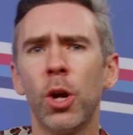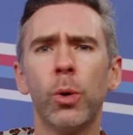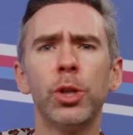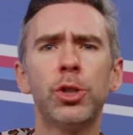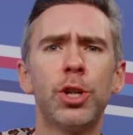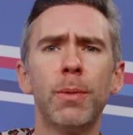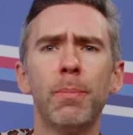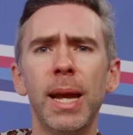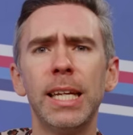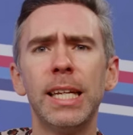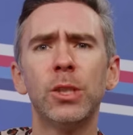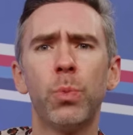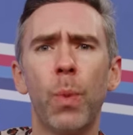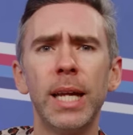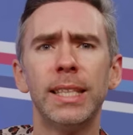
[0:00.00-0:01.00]
Christian made
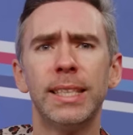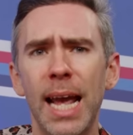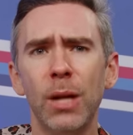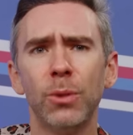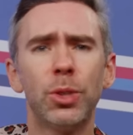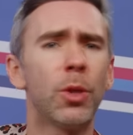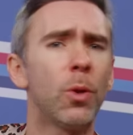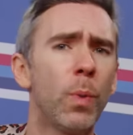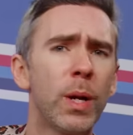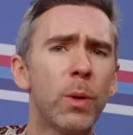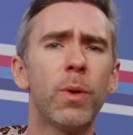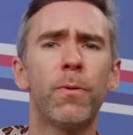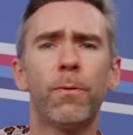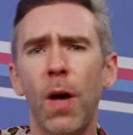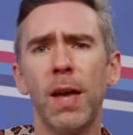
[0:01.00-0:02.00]
his way down to the ring
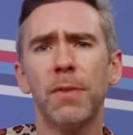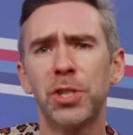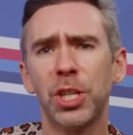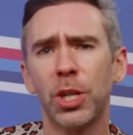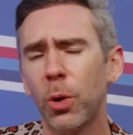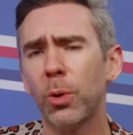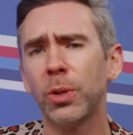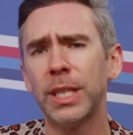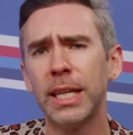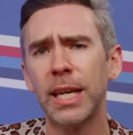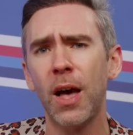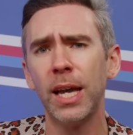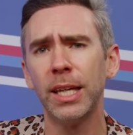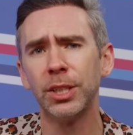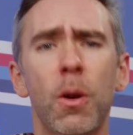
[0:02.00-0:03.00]
with five security
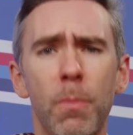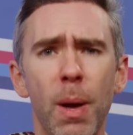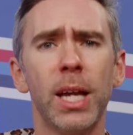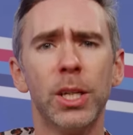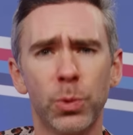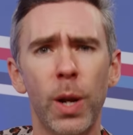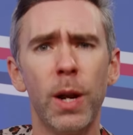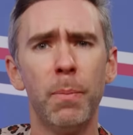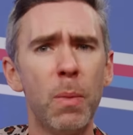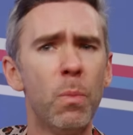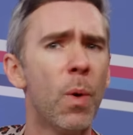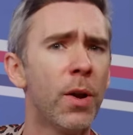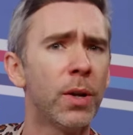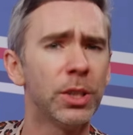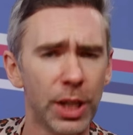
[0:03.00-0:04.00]
guys who might as well have been
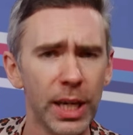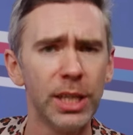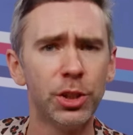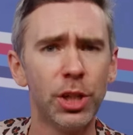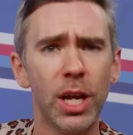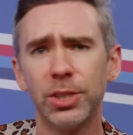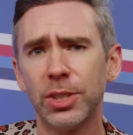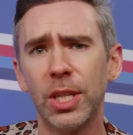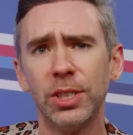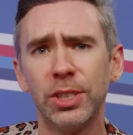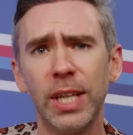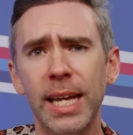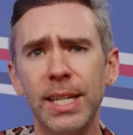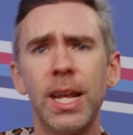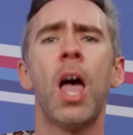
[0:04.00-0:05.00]
wearing t-shirts that
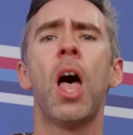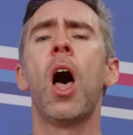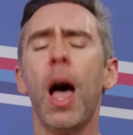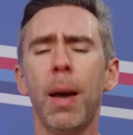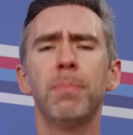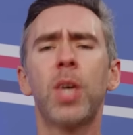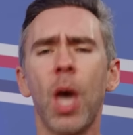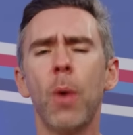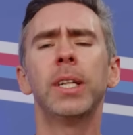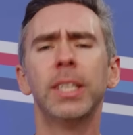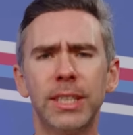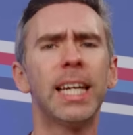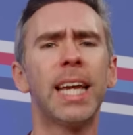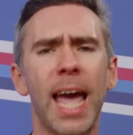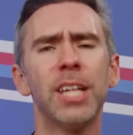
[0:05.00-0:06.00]
said, I'm going
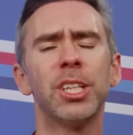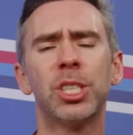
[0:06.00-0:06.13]
to get